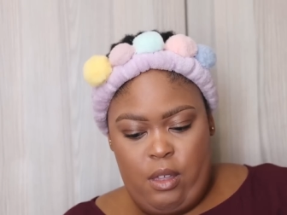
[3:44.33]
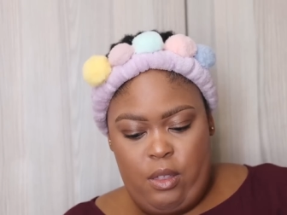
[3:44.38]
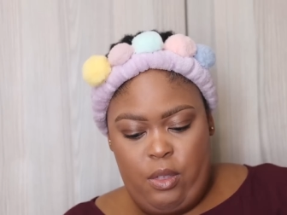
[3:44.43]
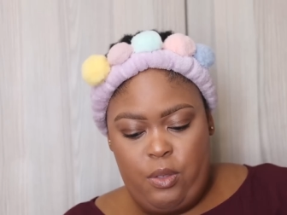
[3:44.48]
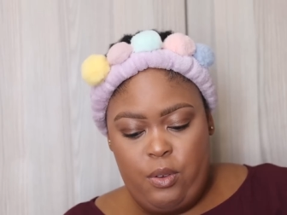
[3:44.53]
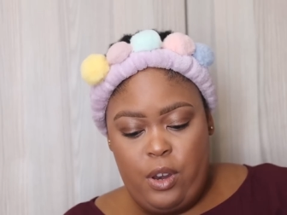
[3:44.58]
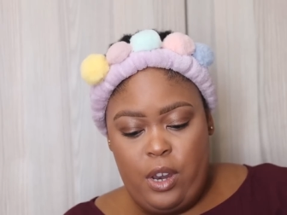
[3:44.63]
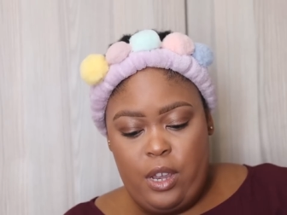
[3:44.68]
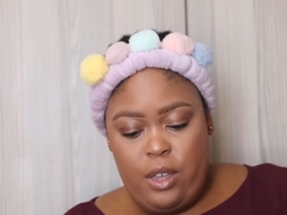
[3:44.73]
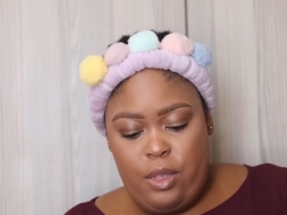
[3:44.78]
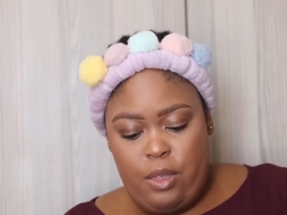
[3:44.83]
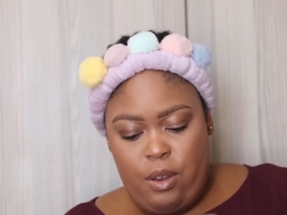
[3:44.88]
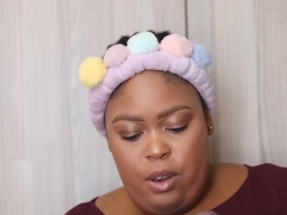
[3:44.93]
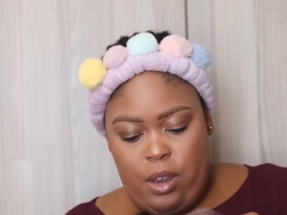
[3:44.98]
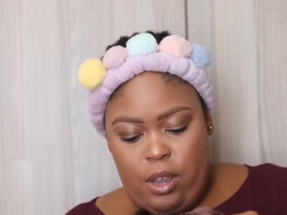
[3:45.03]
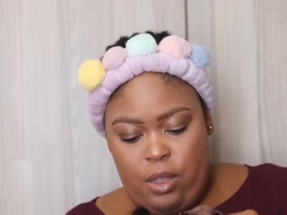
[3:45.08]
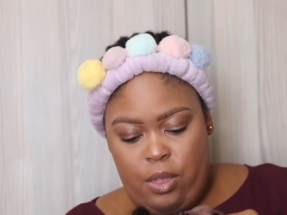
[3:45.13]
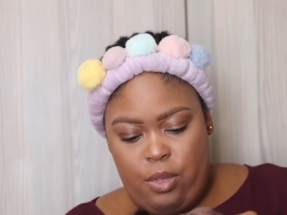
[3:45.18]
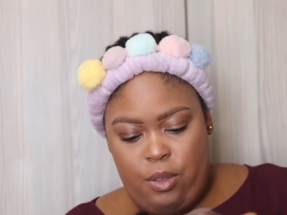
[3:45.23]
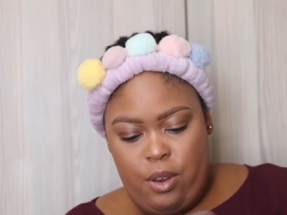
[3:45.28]
three
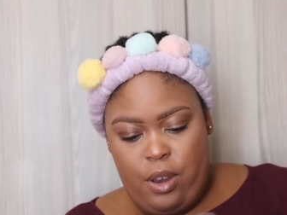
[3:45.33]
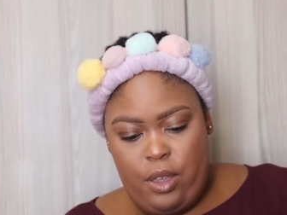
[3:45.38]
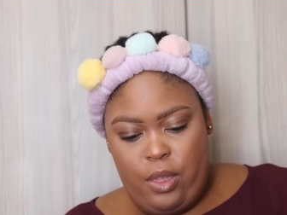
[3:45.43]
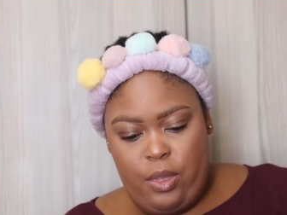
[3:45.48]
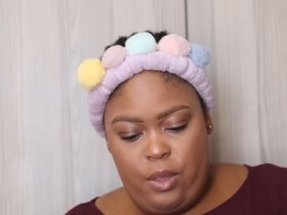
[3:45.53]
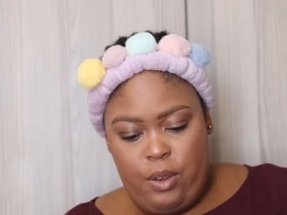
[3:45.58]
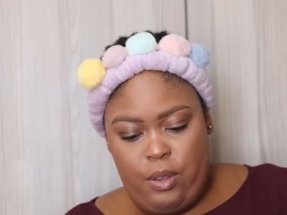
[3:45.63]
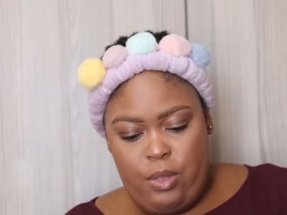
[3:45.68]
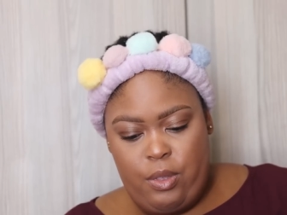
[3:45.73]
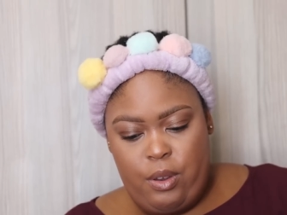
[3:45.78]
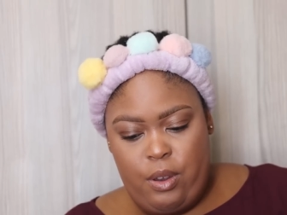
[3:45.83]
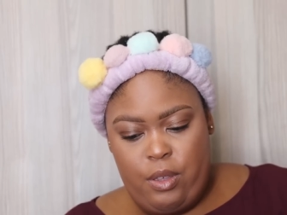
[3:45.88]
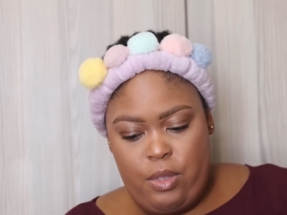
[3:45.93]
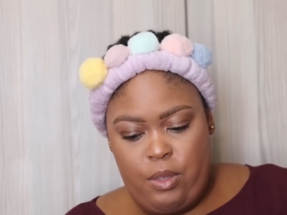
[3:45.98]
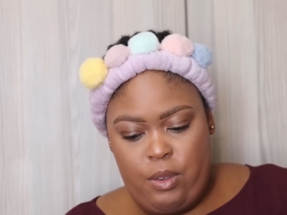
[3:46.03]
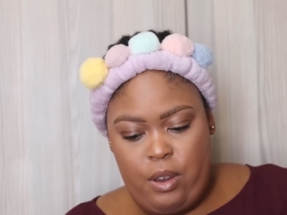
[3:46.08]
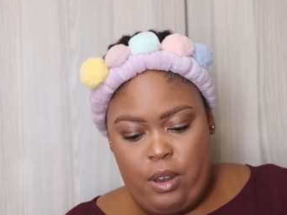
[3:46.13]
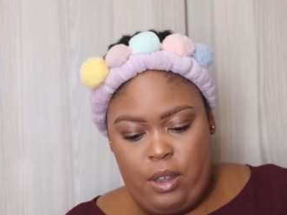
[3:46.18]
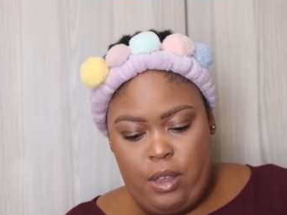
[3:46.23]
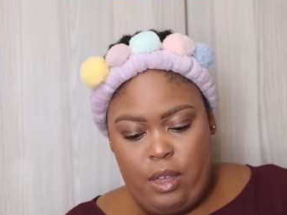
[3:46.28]
three three three three
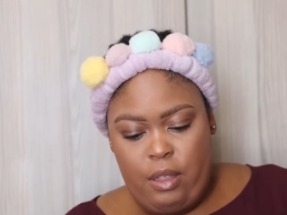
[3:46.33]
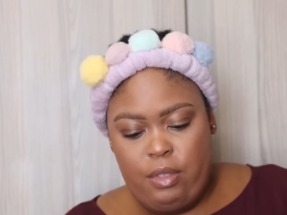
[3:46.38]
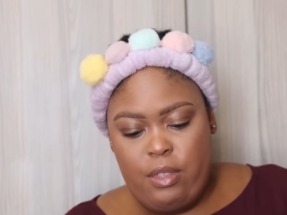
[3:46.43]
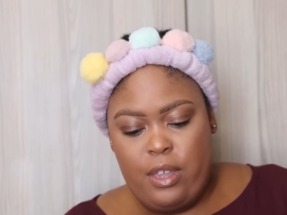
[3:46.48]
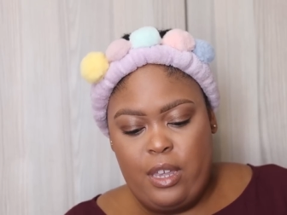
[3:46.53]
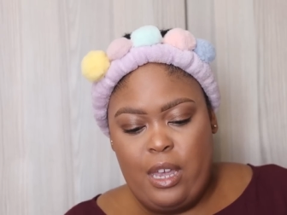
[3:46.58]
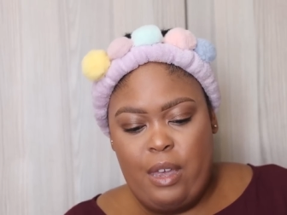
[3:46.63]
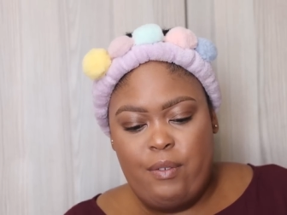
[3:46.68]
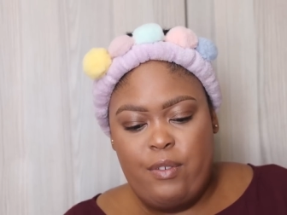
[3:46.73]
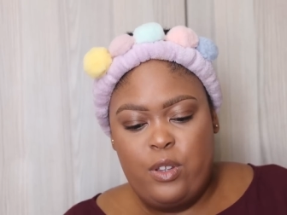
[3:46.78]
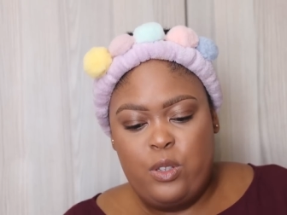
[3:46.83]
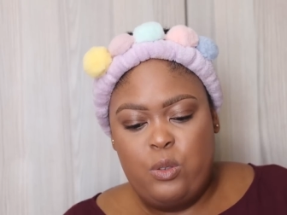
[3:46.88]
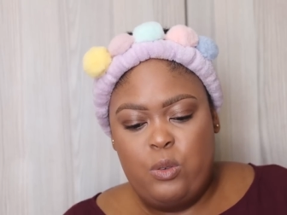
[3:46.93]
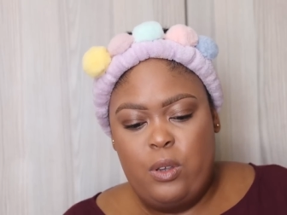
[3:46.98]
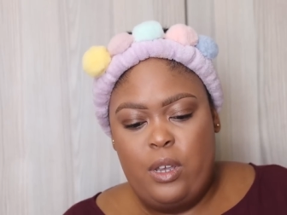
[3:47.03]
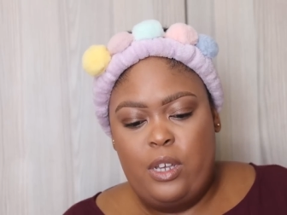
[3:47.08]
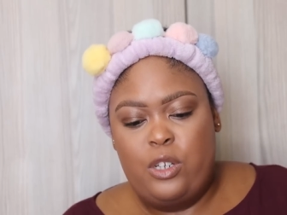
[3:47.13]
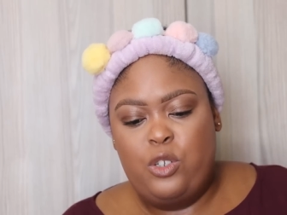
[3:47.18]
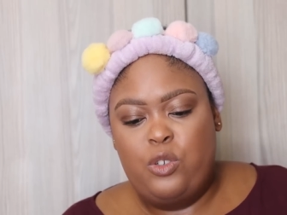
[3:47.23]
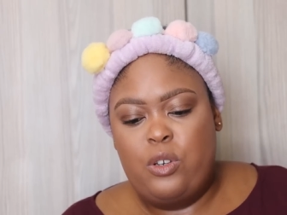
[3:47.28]
three they gave you
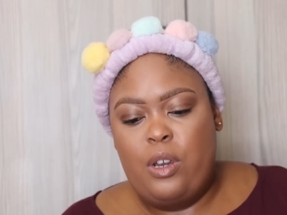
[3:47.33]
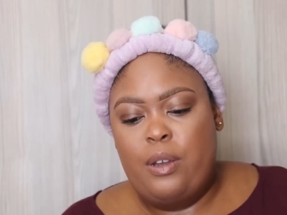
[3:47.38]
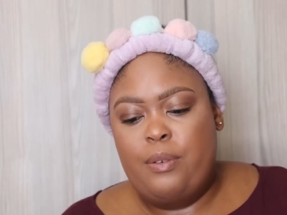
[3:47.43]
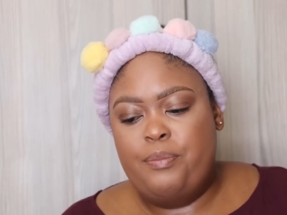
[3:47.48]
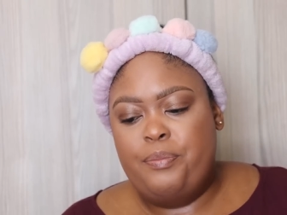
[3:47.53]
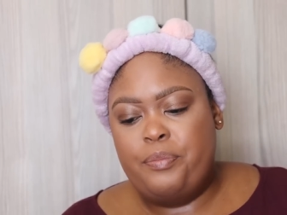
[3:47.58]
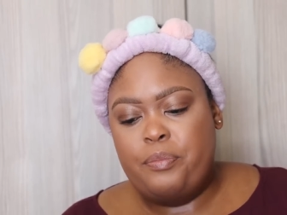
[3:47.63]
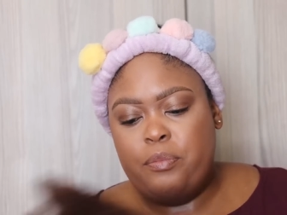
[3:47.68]
two extra